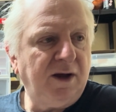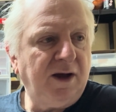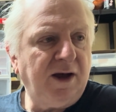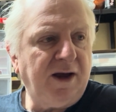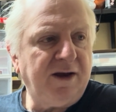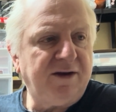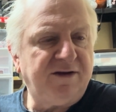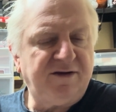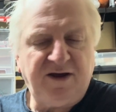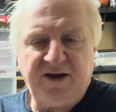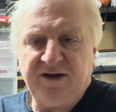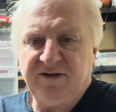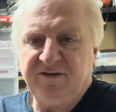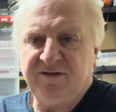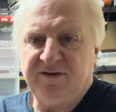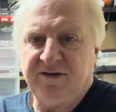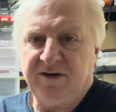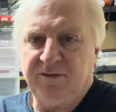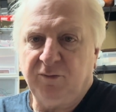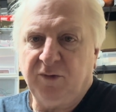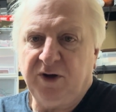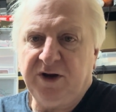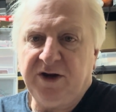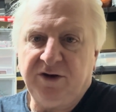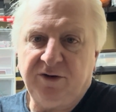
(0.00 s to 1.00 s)
test.
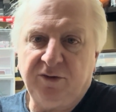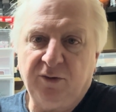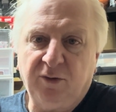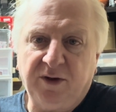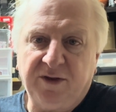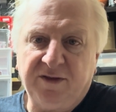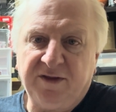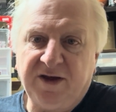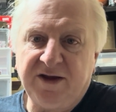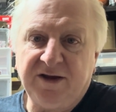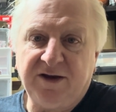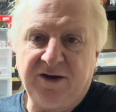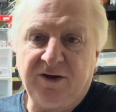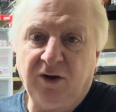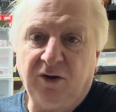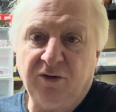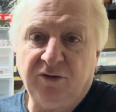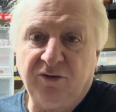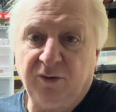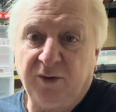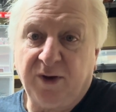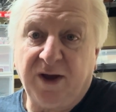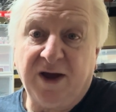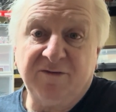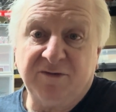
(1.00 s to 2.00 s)
And when you're doing that, you're not
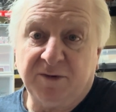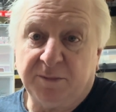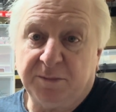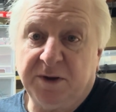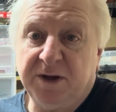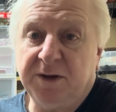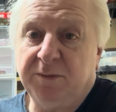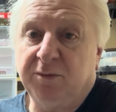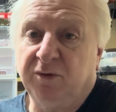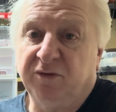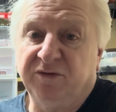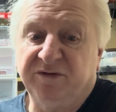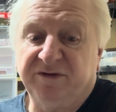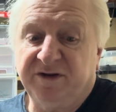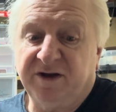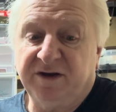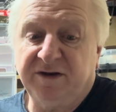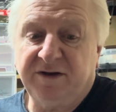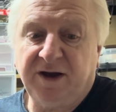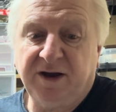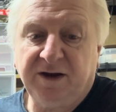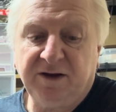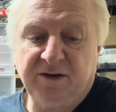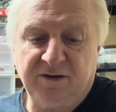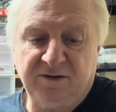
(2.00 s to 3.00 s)
doing other people's
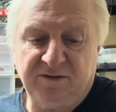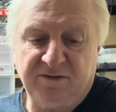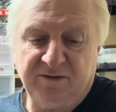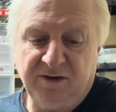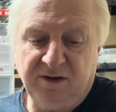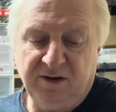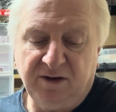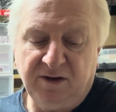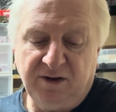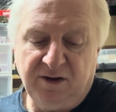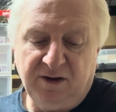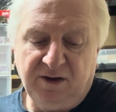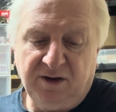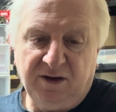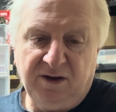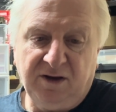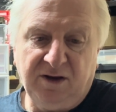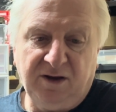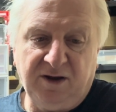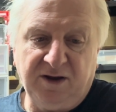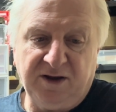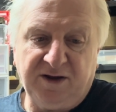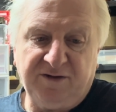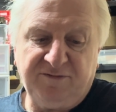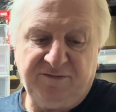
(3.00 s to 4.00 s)
detectors.
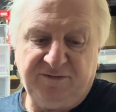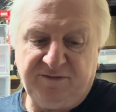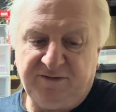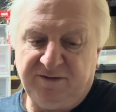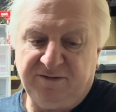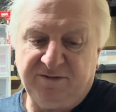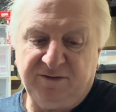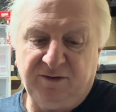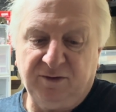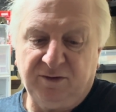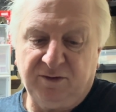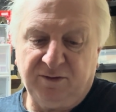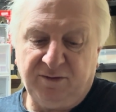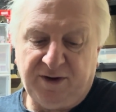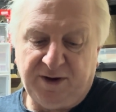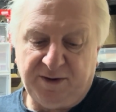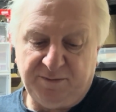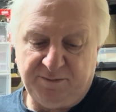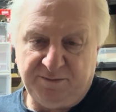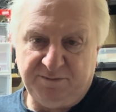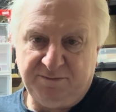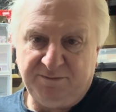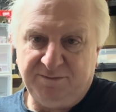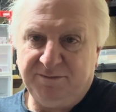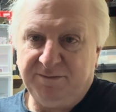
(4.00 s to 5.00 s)
Like if you're just looking
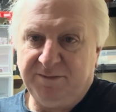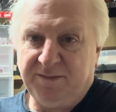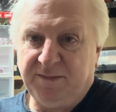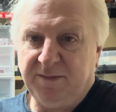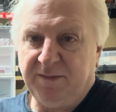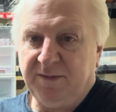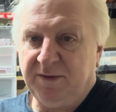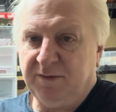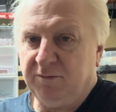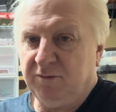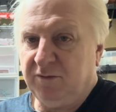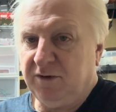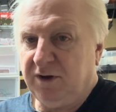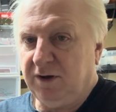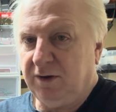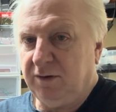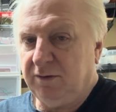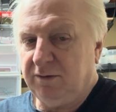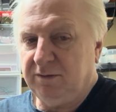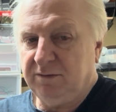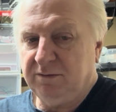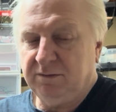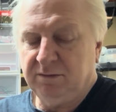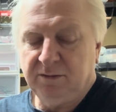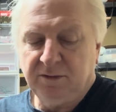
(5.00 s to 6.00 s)
around,
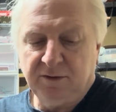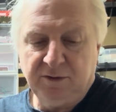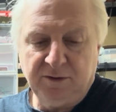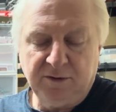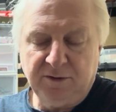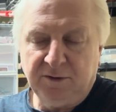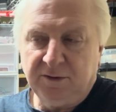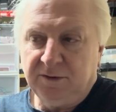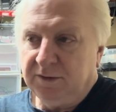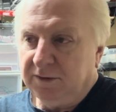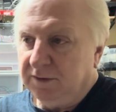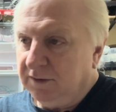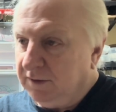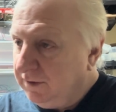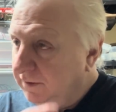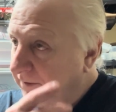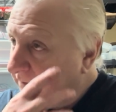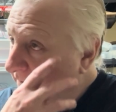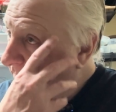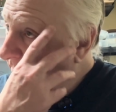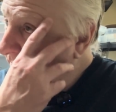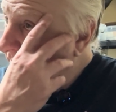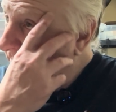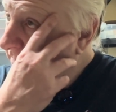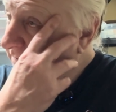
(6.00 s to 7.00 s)
well,
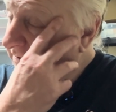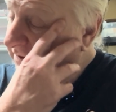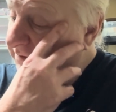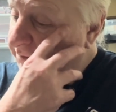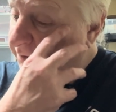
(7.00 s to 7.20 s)
this